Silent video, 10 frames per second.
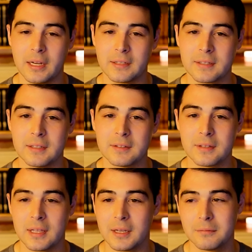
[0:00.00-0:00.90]
of sense
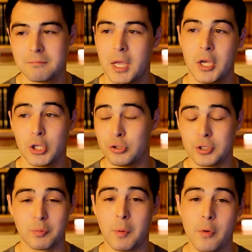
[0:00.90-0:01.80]
that you
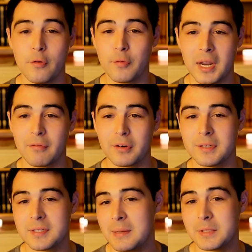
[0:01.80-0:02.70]
just remove whatever
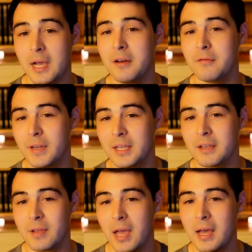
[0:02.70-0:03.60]
seems unfitting
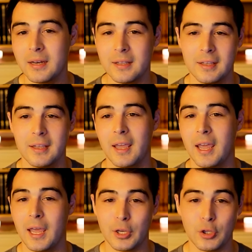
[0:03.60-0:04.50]
of God
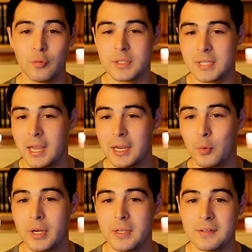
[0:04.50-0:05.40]
and you retain
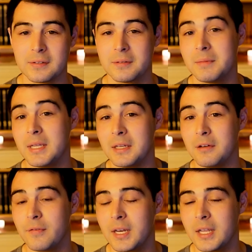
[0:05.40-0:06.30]
what is indeed
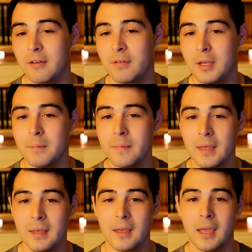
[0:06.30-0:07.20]
fitting of Him.
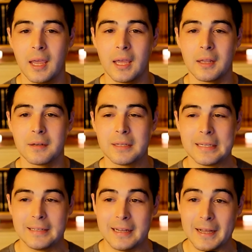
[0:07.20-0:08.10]
And
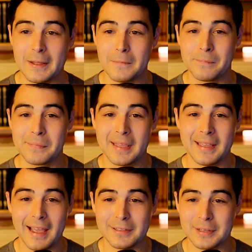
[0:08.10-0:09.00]
uh,
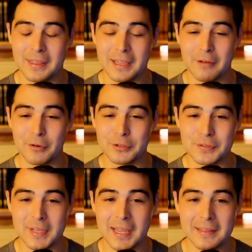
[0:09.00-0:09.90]
as I think I've heard you
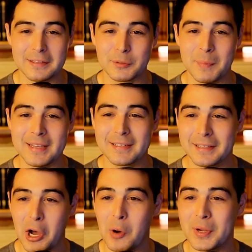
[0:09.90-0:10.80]
say, this is basically
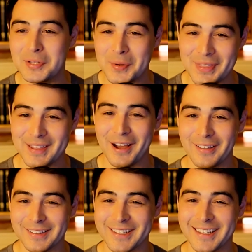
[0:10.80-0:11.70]
all we do in
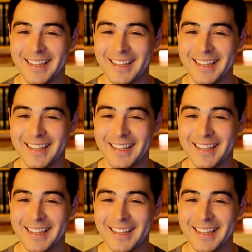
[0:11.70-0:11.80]
theology.